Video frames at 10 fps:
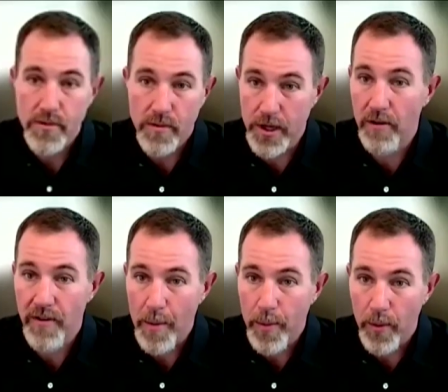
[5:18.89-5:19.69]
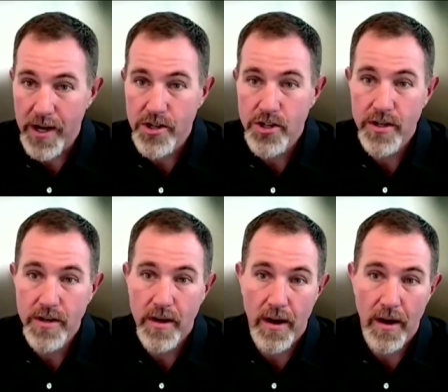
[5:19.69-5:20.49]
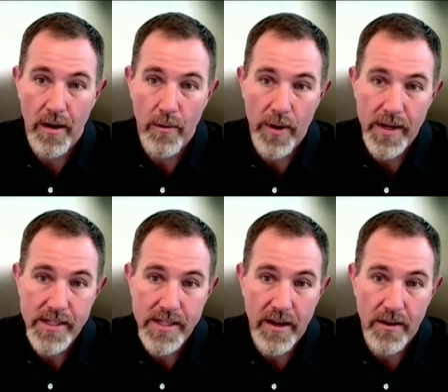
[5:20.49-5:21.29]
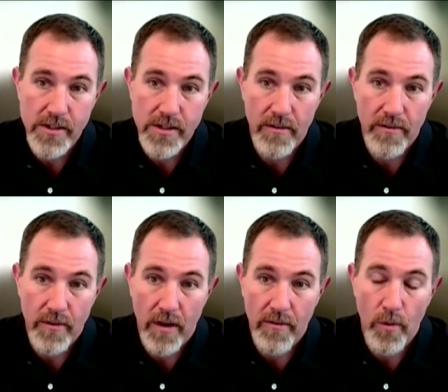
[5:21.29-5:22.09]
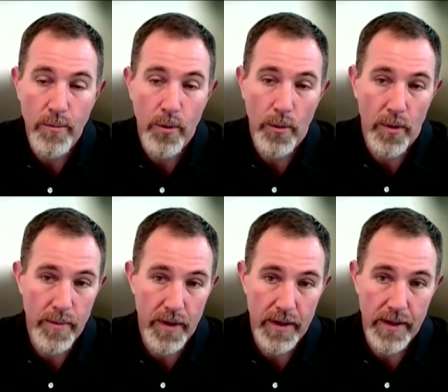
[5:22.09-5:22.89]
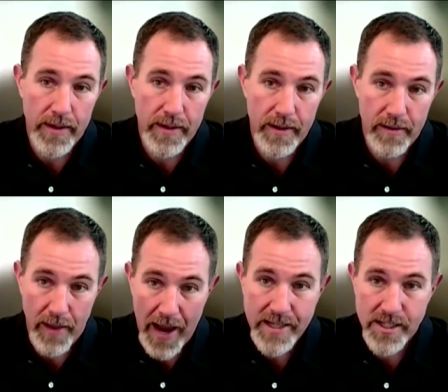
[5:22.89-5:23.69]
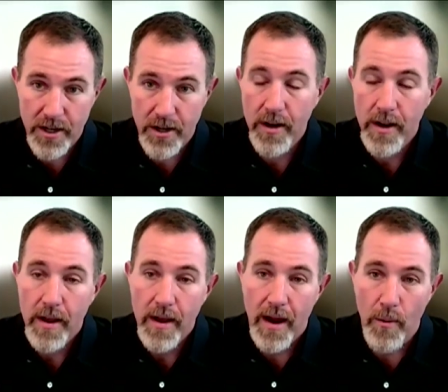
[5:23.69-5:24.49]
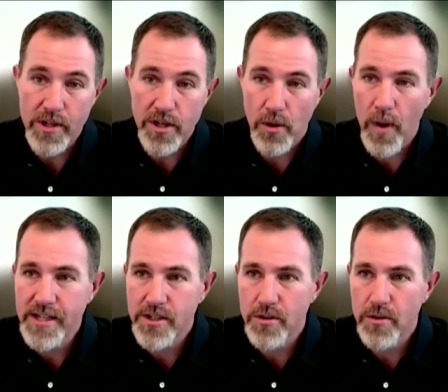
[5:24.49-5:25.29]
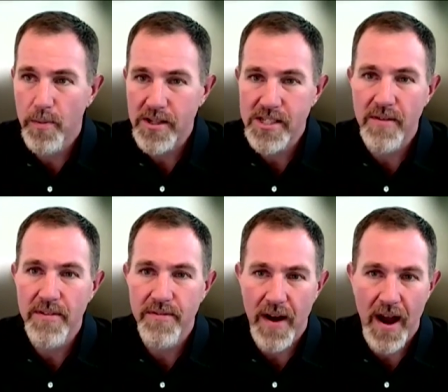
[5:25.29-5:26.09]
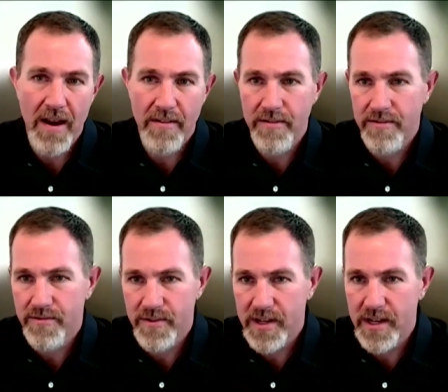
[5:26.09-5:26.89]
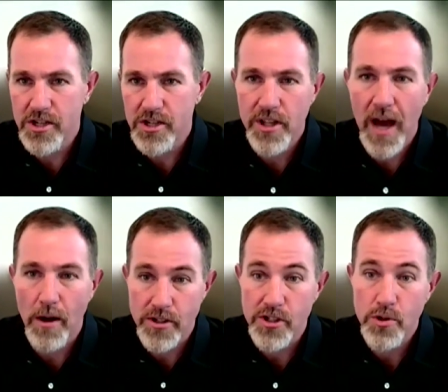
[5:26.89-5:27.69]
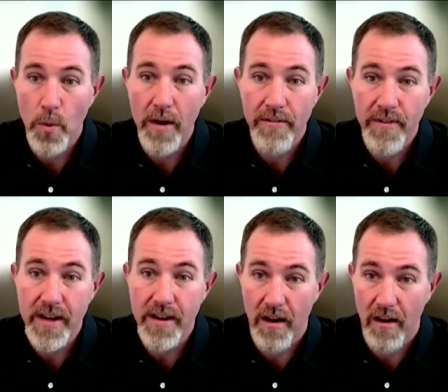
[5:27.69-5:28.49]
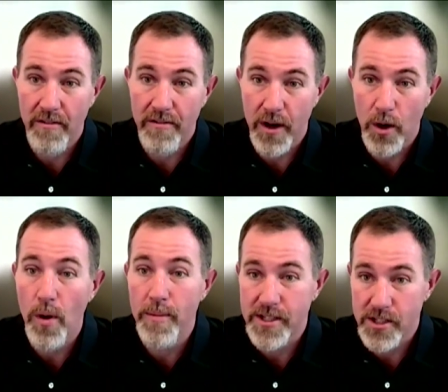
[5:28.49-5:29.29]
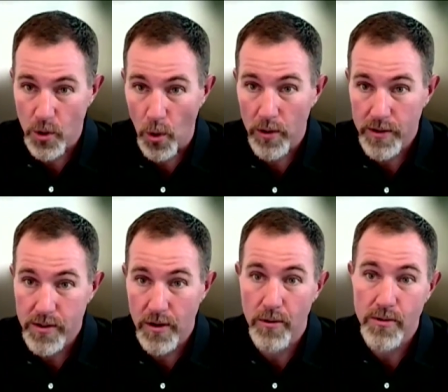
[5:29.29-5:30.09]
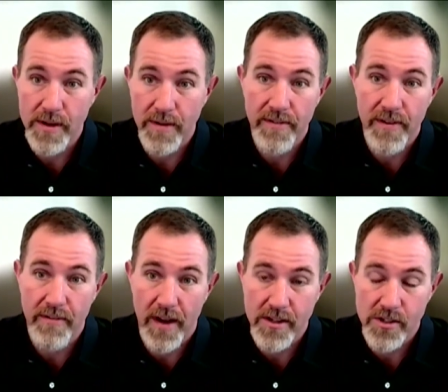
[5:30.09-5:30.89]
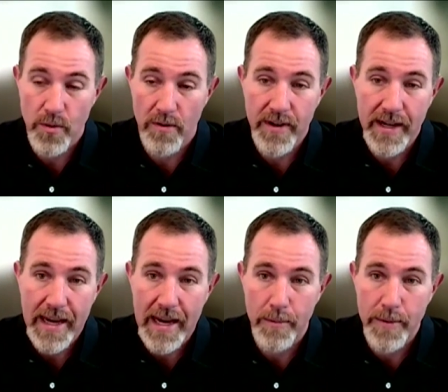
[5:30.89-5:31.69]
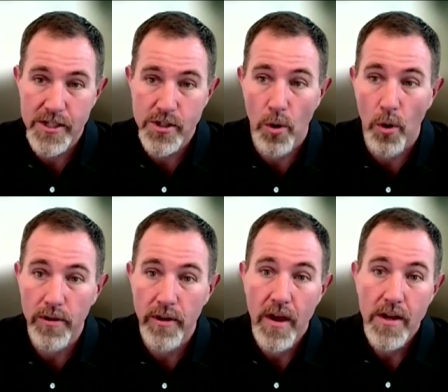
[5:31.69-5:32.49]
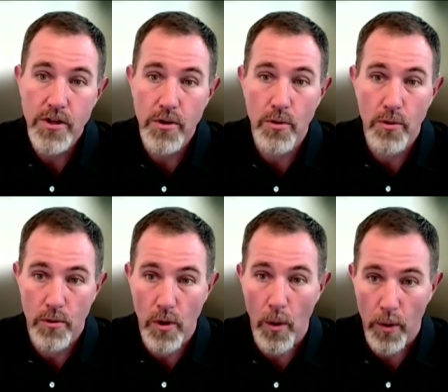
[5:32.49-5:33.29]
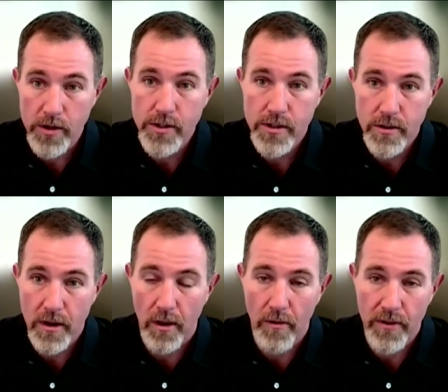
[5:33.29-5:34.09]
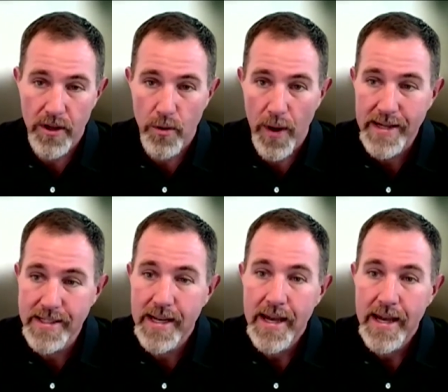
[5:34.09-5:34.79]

year of operation. Uh, we had sales of, of 1.1 million last year, which equates to about 75 ish thousand square feet of equipment sold. So 75,000 square feet of canopy sold to growers to all over the US.